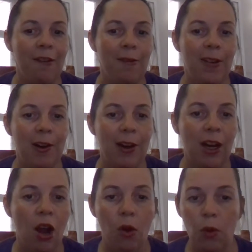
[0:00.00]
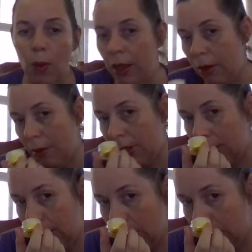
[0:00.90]
very cold weather
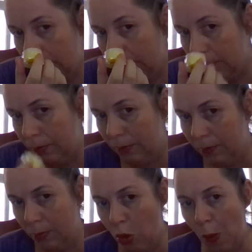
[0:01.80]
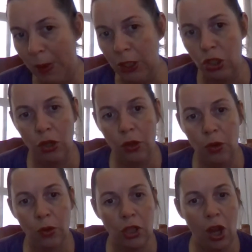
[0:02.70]
until probably June
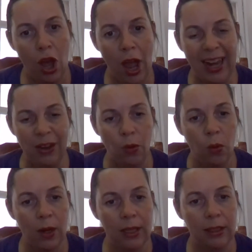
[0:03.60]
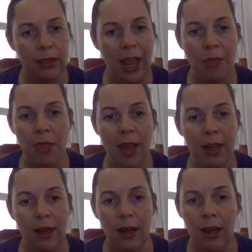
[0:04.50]
or July and August, and
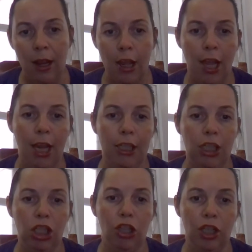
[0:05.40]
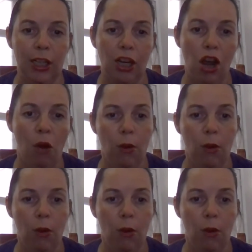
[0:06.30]
then it's usually cold